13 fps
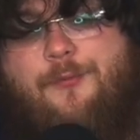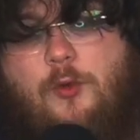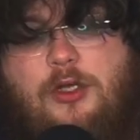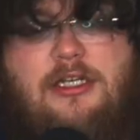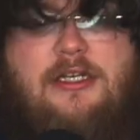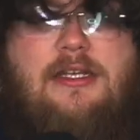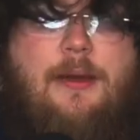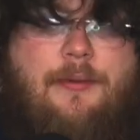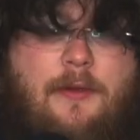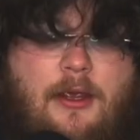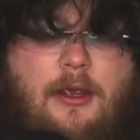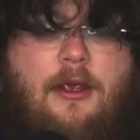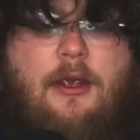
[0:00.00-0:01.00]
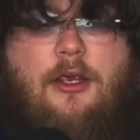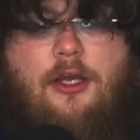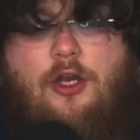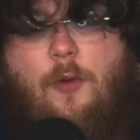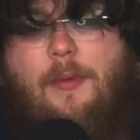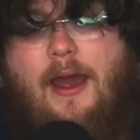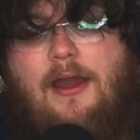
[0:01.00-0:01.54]
which ends up, you
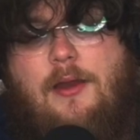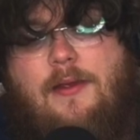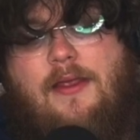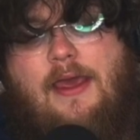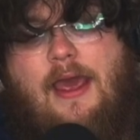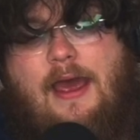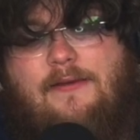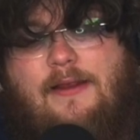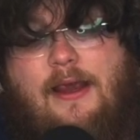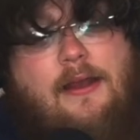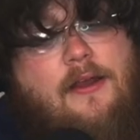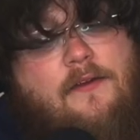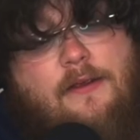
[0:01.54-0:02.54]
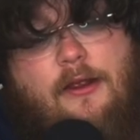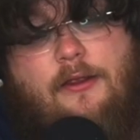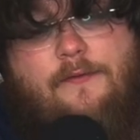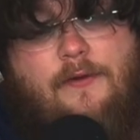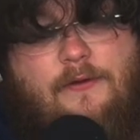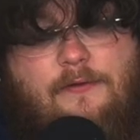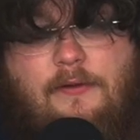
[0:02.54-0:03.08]
know, biting him in the ass, like it does all
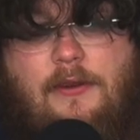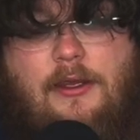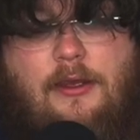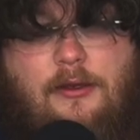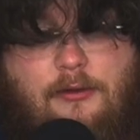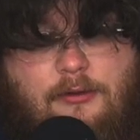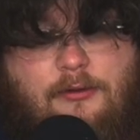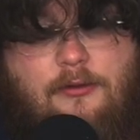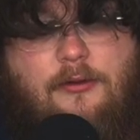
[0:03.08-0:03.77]
of us in the end.